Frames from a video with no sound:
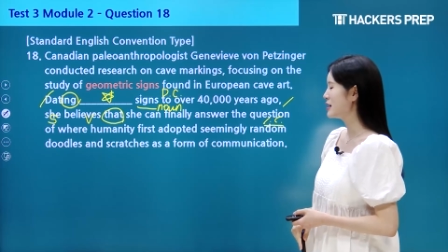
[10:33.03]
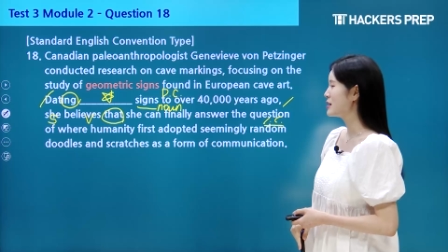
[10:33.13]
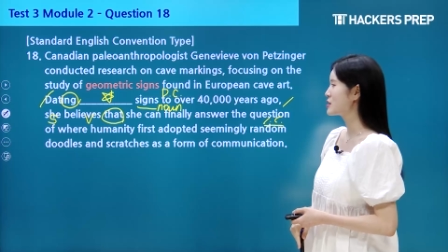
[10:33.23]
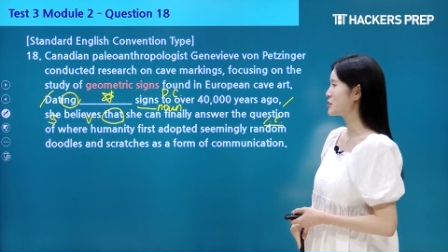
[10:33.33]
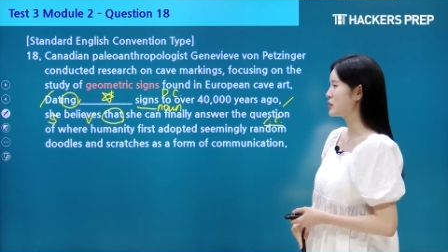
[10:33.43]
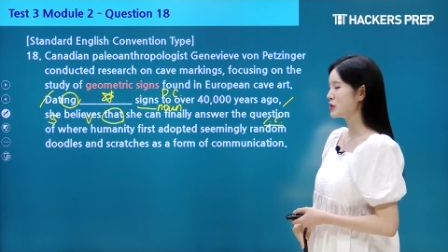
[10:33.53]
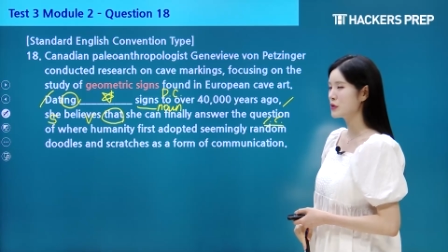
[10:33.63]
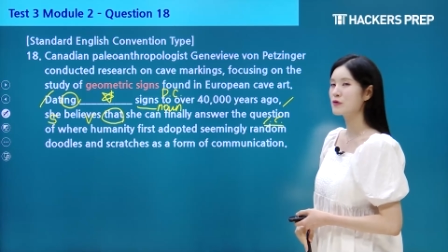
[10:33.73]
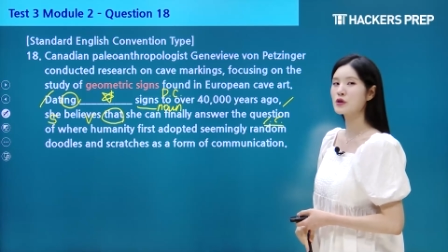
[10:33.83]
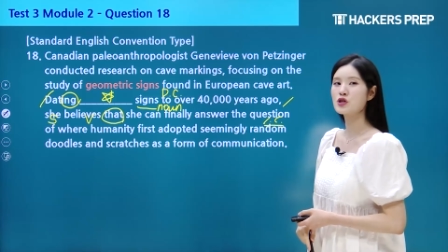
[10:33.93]
so you
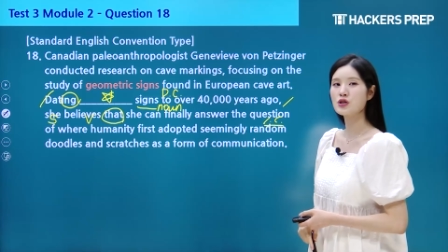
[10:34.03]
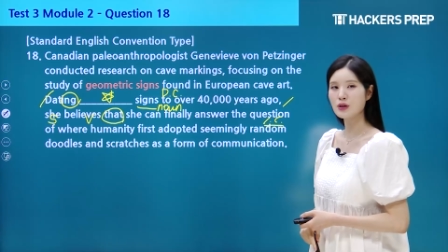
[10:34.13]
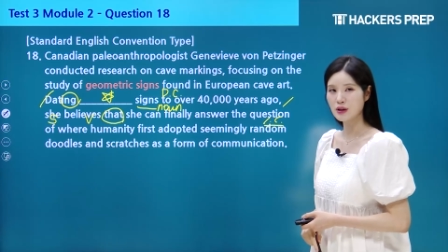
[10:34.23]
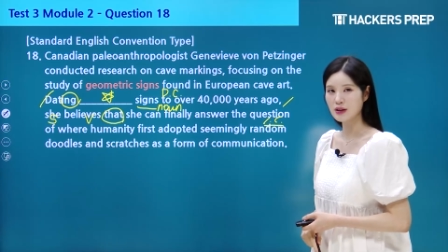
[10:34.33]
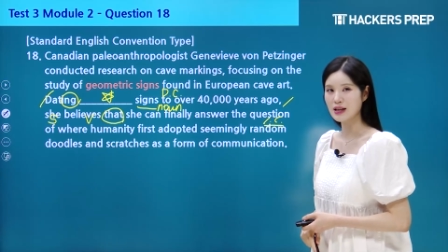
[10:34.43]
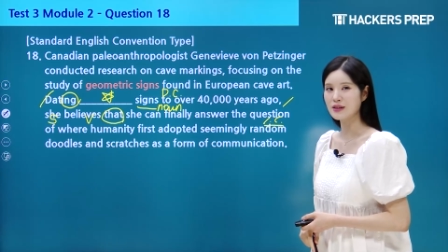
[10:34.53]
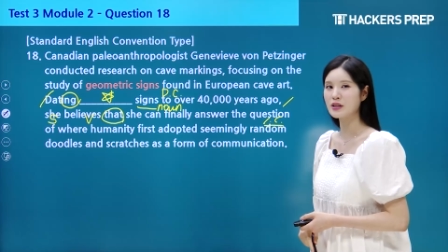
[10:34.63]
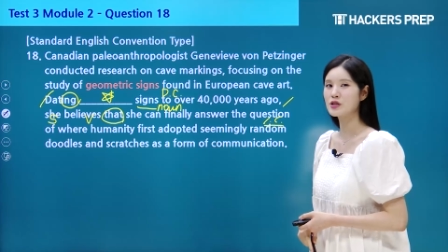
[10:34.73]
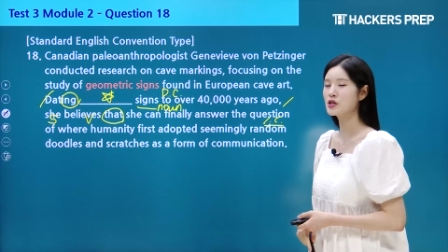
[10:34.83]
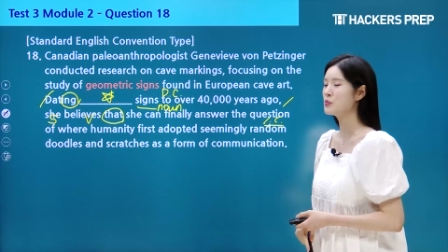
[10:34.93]
know for sure that
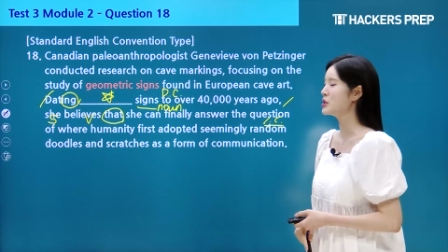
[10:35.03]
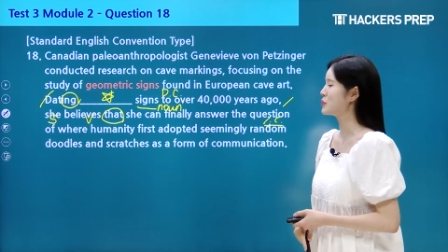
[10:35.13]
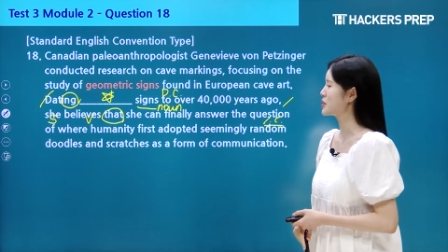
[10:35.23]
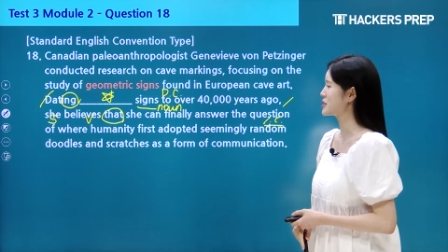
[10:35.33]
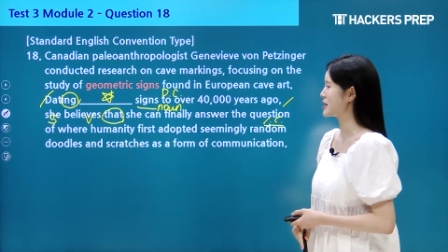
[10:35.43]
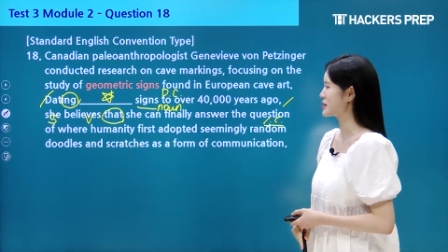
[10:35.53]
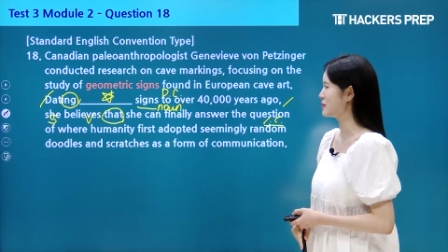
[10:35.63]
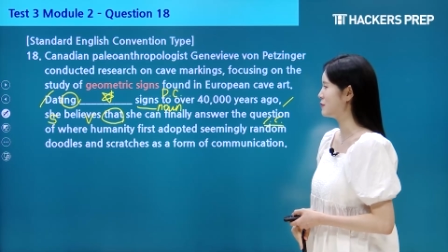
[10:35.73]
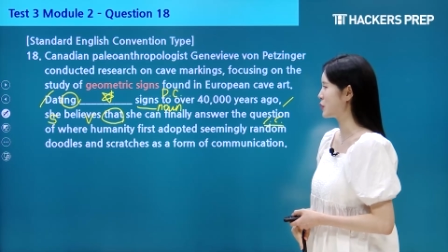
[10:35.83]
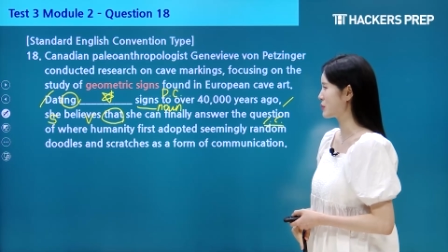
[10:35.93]
there should be a
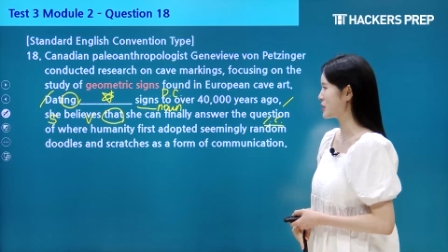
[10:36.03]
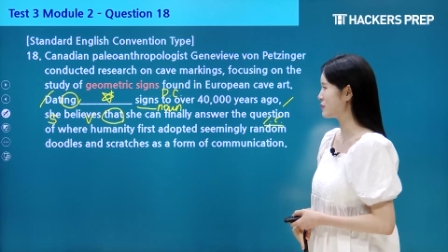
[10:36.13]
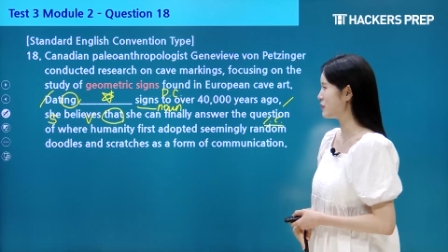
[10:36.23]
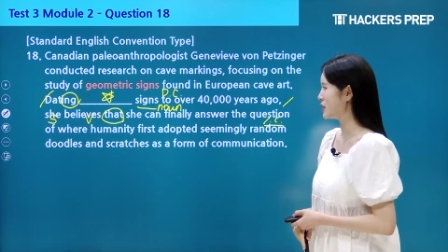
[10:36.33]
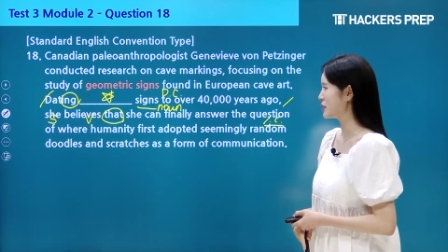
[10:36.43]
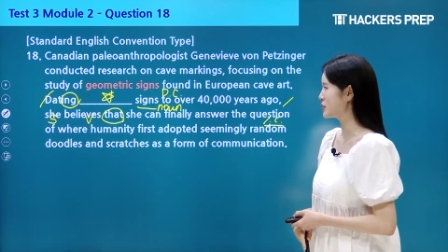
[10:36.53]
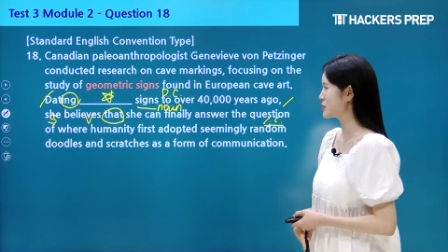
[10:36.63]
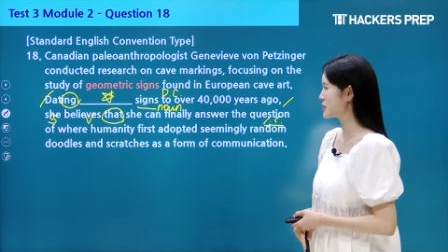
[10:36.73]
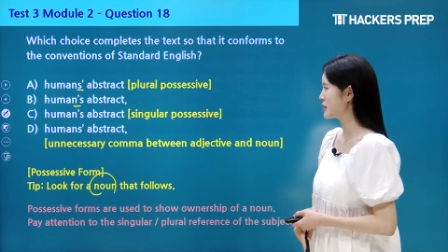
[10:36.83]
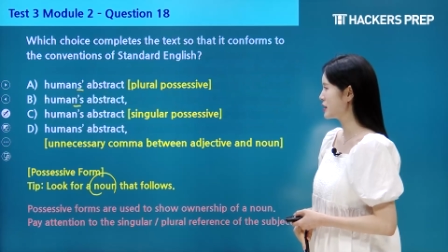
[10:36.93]
possessive form that
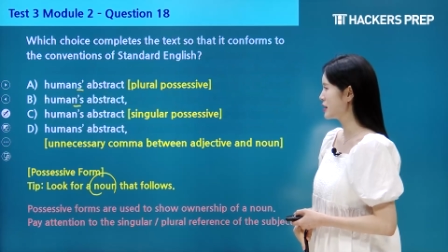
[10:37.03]
follows.